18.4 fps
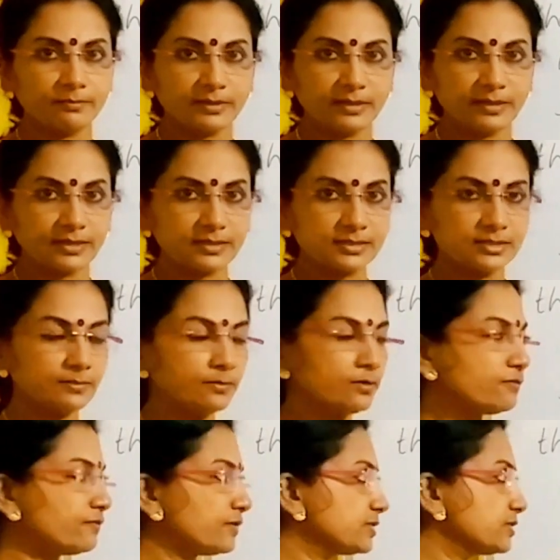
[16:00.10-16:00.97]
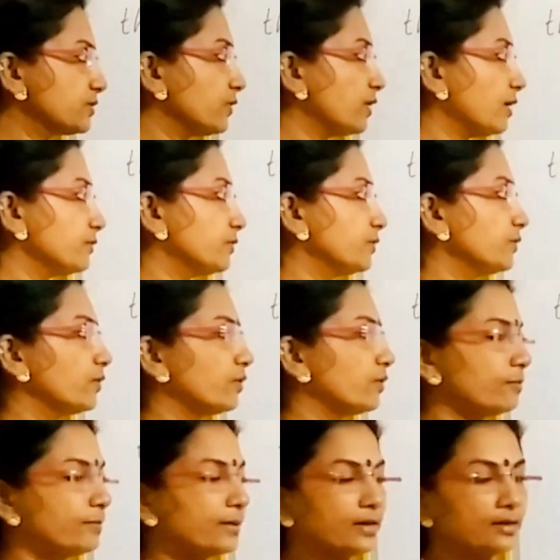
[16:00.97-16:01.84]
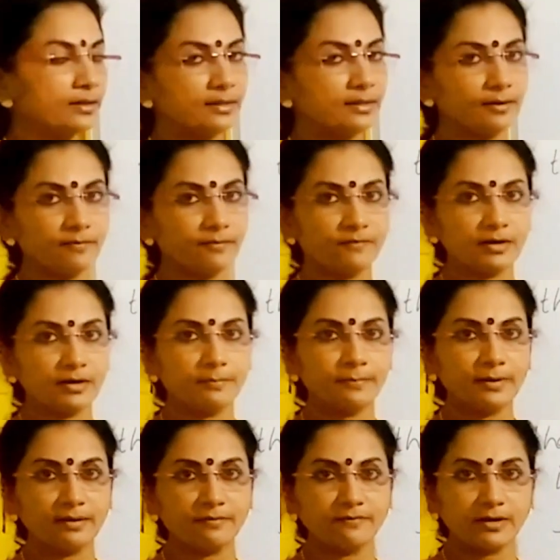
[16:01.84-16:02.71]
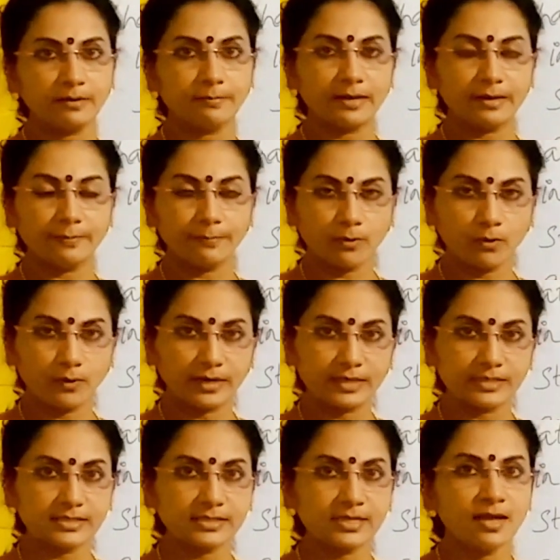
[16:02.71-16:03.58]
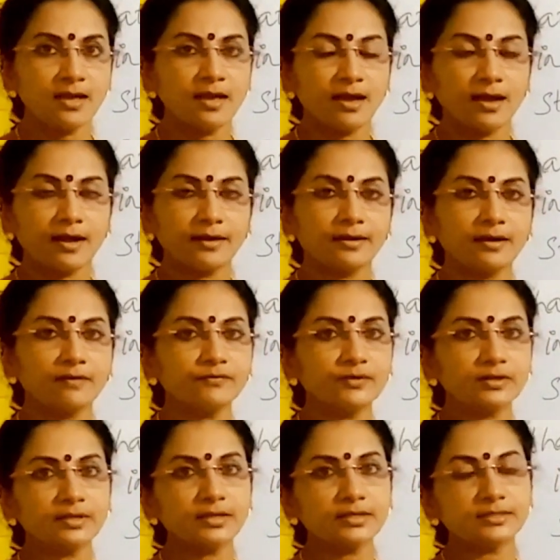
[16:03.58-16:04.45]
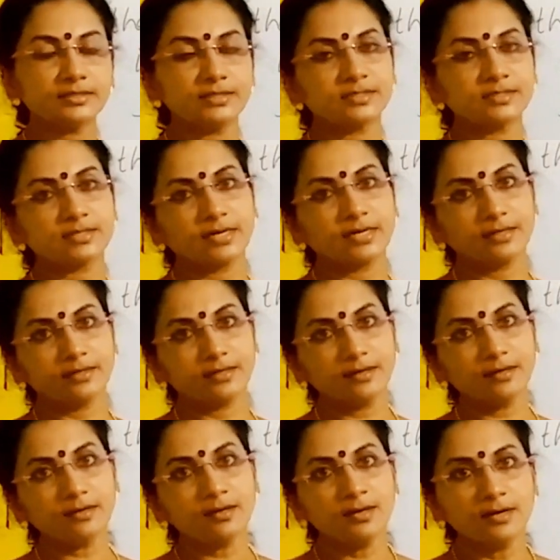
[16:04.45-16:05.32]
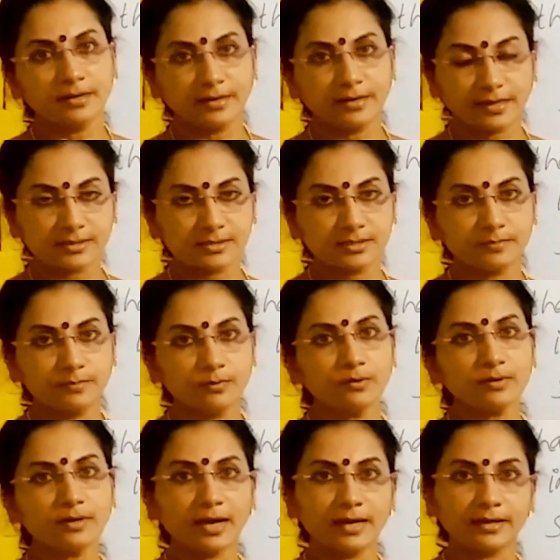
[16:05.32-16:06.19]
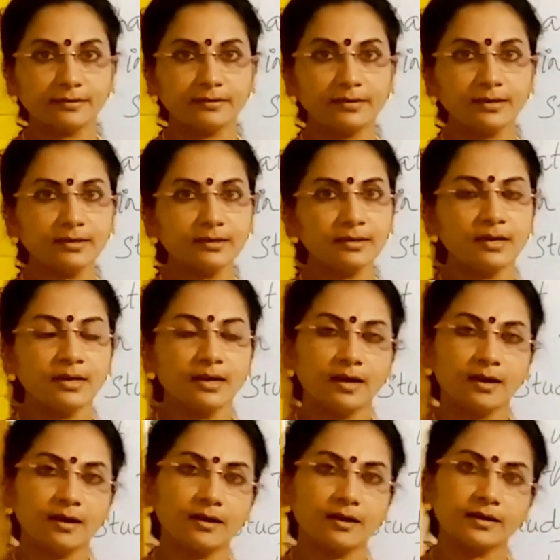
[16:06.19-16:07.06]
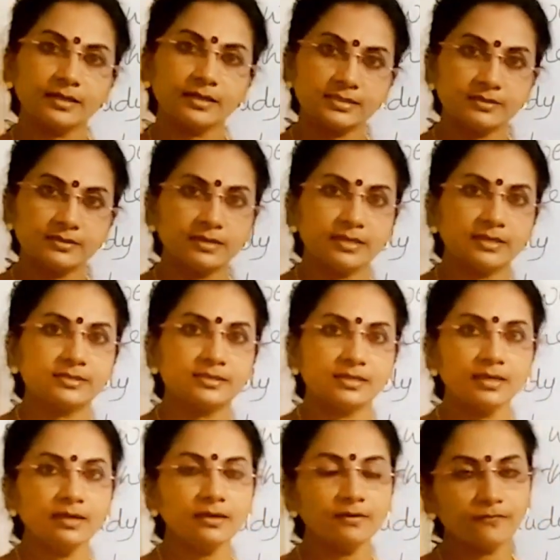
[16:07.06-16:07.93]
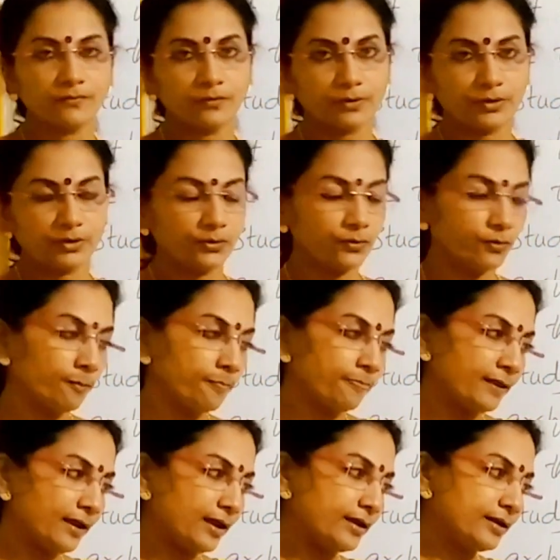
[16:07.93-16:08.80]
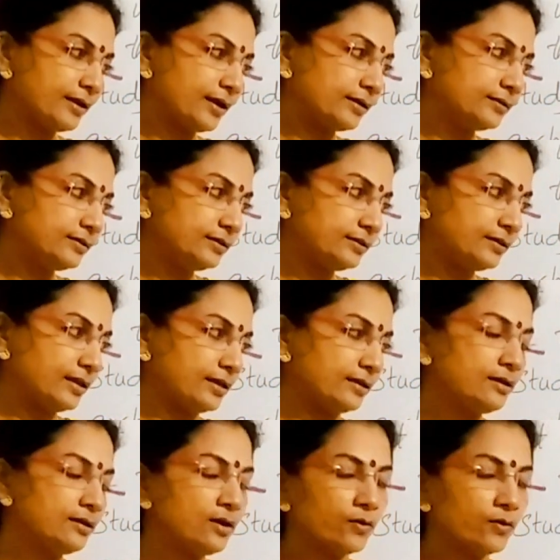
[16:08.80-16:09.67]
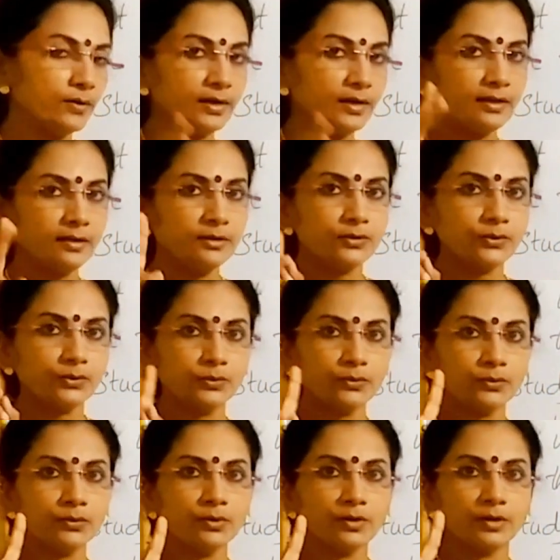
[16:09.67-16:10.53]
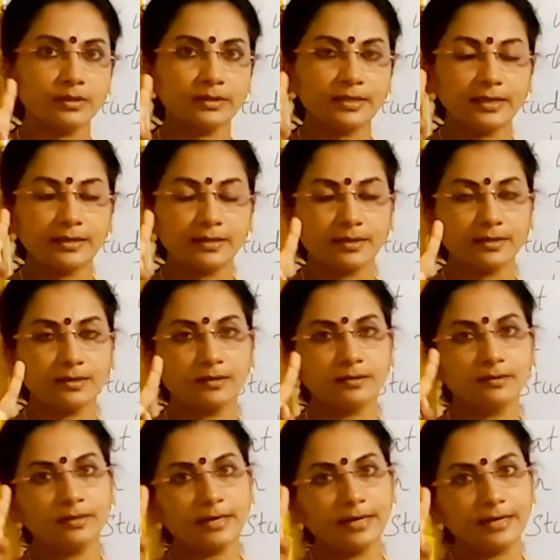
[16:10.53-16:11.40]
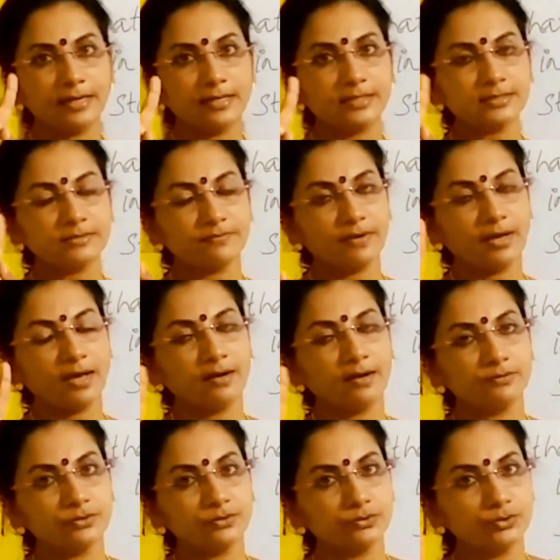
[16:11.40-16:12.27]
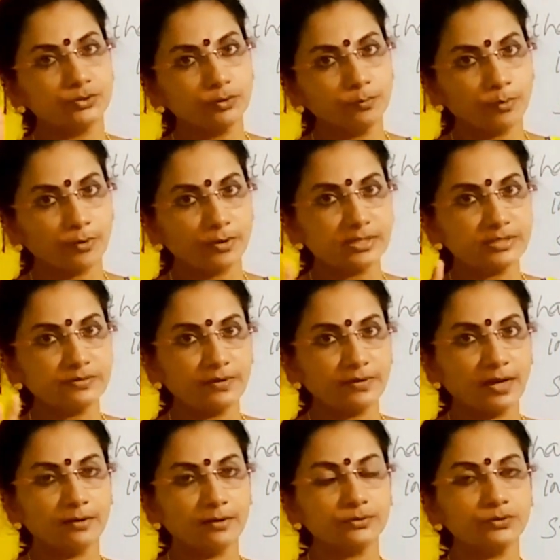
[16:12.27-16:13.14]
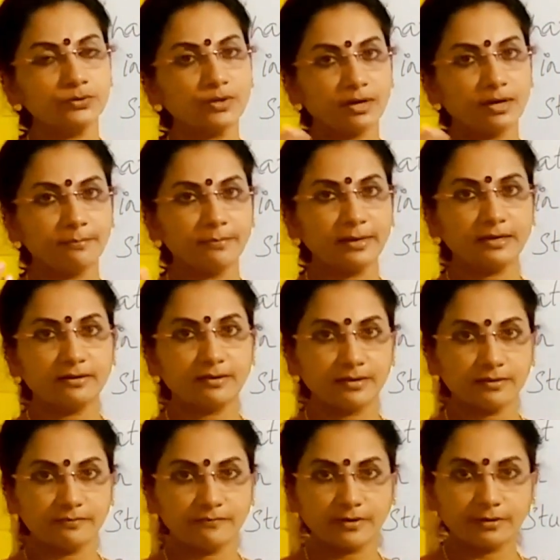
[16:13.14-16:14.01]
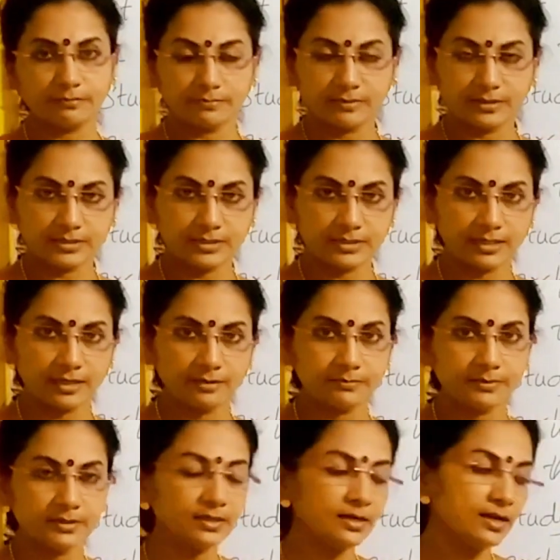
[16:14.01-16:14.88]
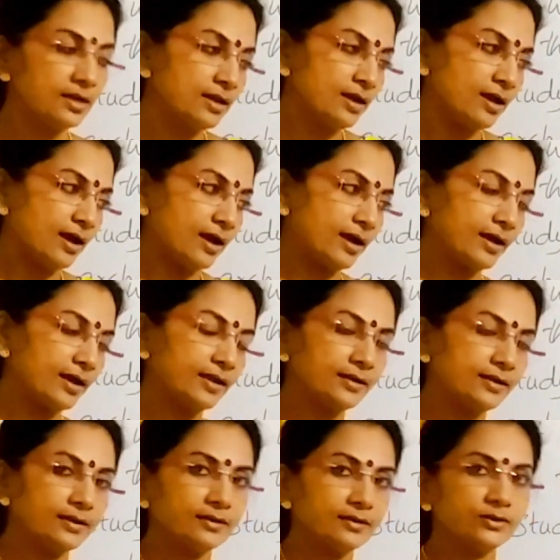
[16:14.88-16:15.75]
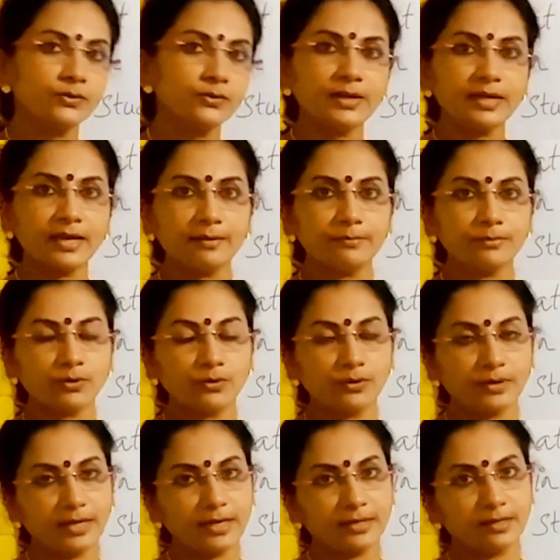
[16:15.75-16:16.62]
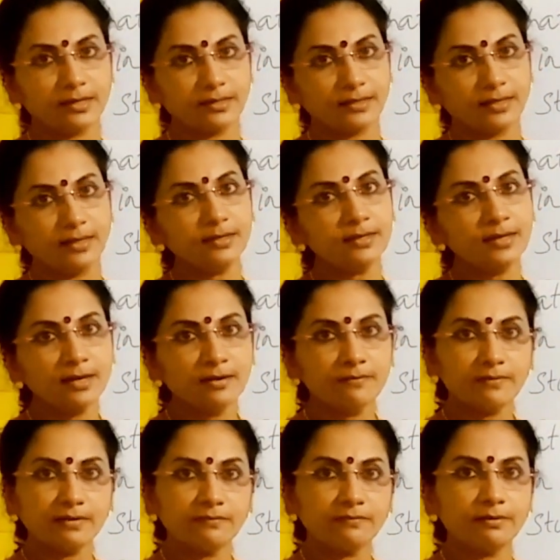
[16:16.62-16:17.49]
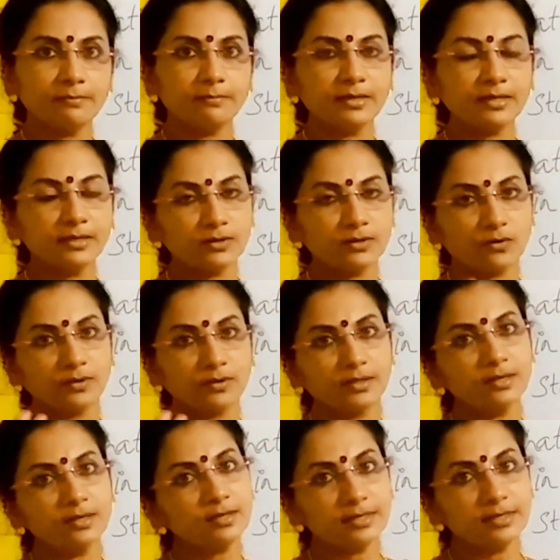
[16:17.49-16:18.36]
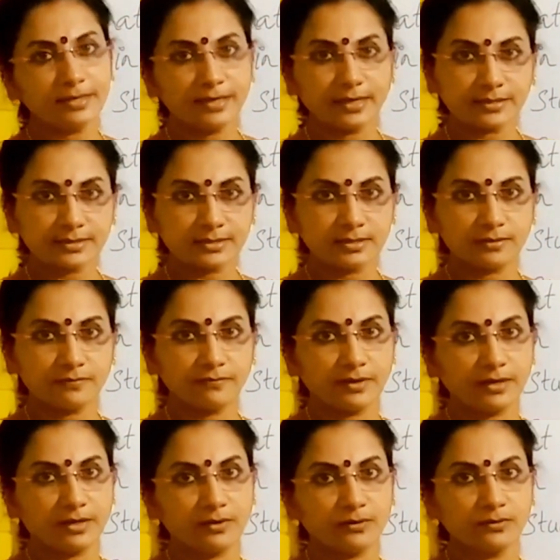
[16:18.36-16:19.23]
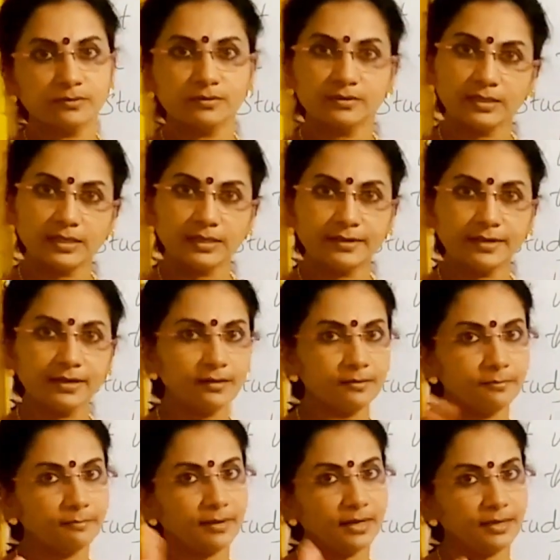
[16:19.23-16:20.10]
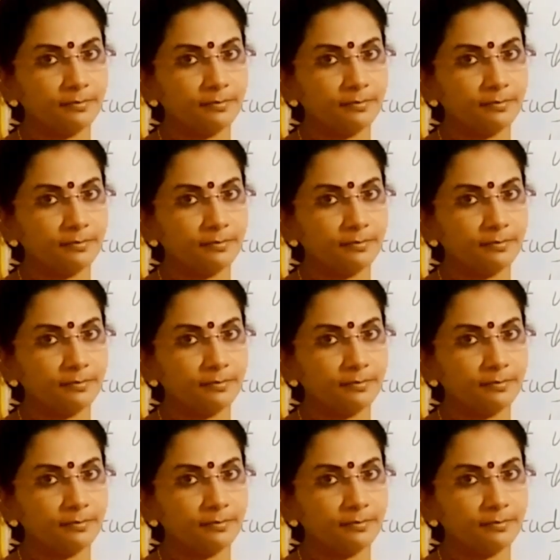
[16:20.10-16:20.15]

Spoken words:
the textbook. First you have to go by the one by points, and after that just read the textbook. I think it's easy for you. And other thing, only two that headings we have to, 2 points we have to complete from this chapter, and today I am not taking that. We will meet on the next video. Till then, bye